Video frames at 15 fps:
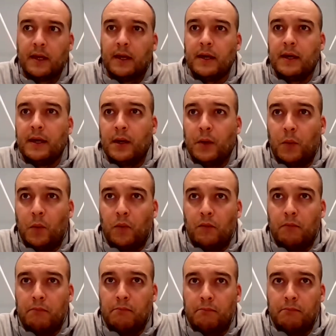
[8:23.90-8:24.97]

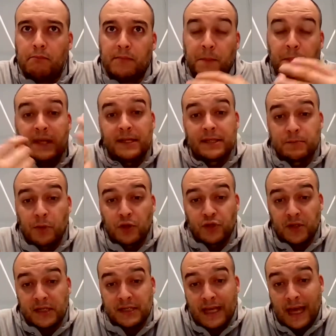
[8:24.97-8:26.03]
the biggest
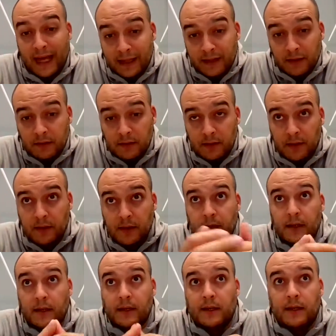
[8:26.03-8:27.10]
Portuguese idol.
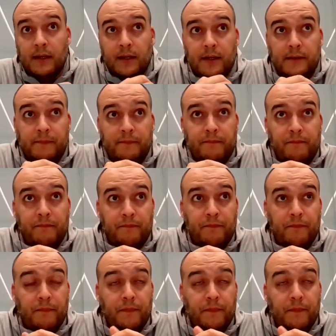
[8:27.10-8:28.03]
And